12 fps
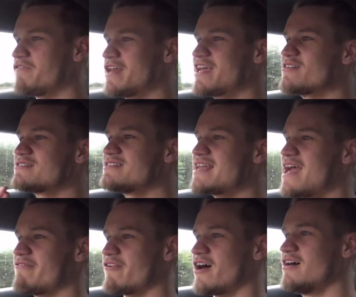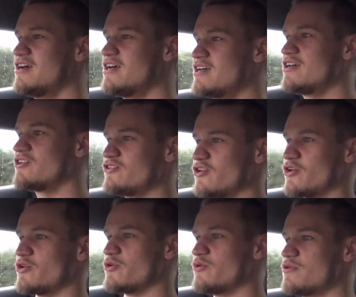Videos never
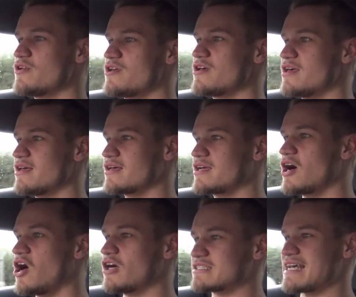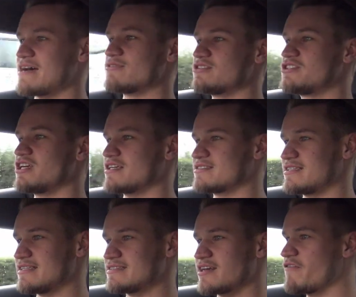do car sounds
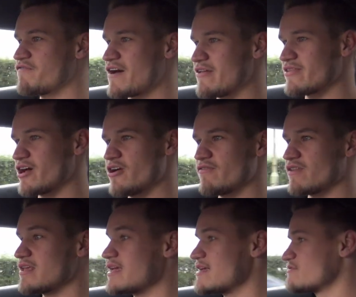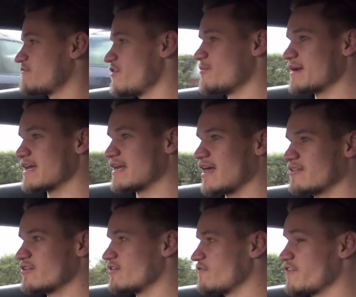justice, and I've found that over the years of filming in
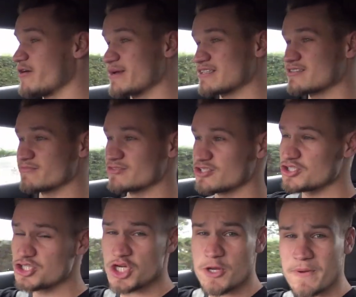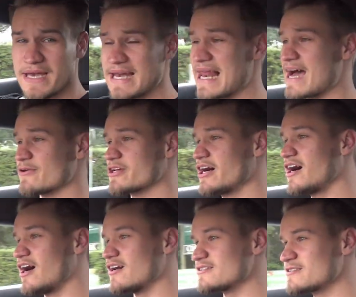London and filming some stupidly loud
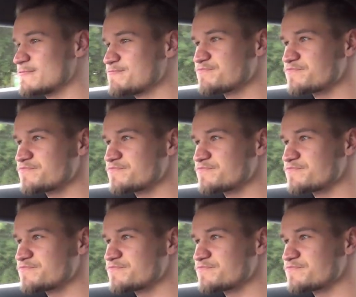cars,